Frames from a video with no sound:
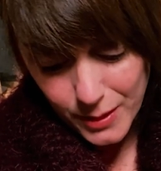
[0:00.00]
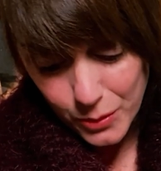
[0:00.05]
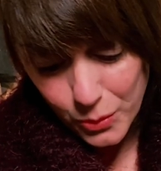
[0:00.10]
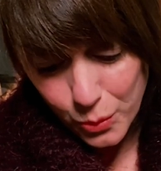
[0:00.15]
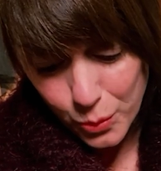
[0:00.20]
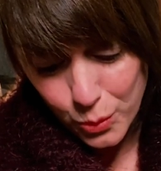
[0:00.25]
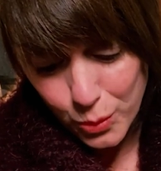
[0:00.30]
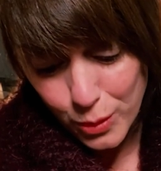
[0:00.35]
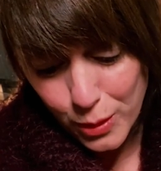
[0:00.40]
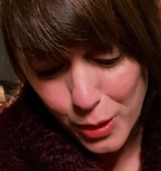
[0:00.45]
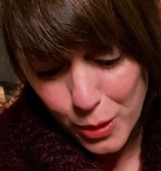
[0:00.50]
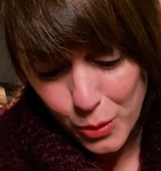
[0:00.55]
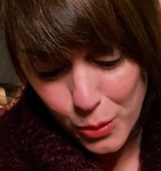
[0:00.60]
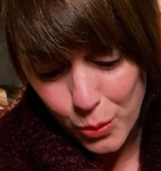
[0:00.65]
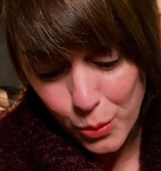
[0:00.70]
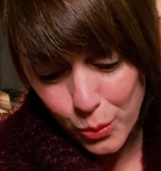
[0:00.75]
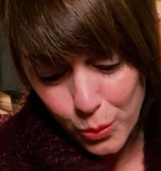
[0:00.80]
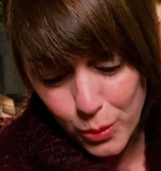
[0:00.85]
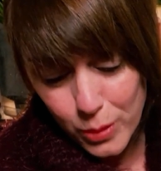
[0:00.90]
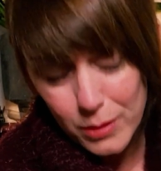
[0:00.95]

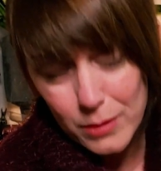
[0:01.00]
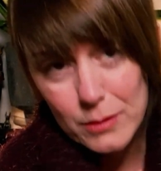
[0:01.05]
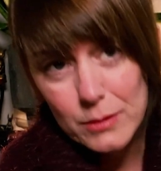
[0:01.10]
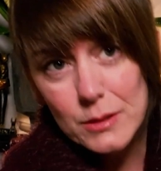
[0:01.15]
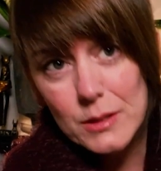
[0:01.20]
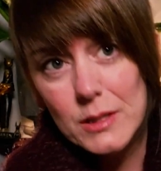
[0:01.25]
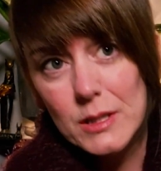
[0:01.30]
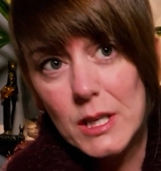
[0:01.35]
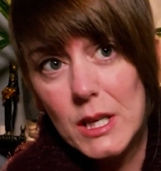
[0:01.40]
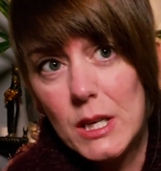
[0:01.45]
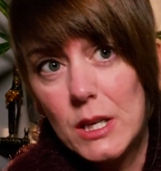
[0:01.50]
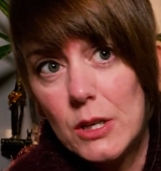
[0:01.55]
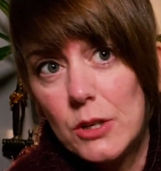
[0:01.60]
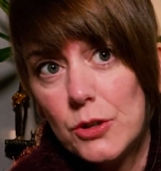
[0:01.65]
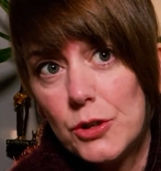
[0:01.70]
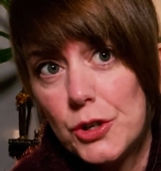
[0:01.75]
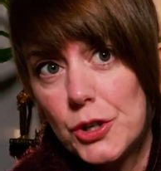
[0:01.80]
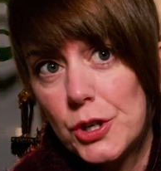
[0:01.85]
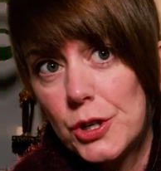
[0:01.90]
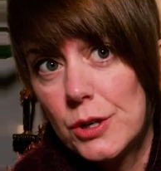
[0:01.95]
Whoa.
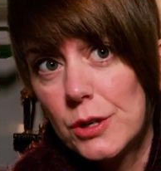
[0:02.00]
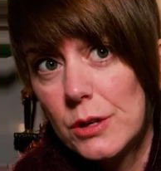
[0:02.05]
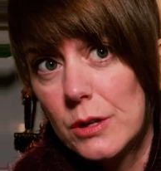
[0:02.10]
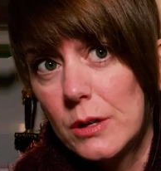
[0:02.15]
Siege.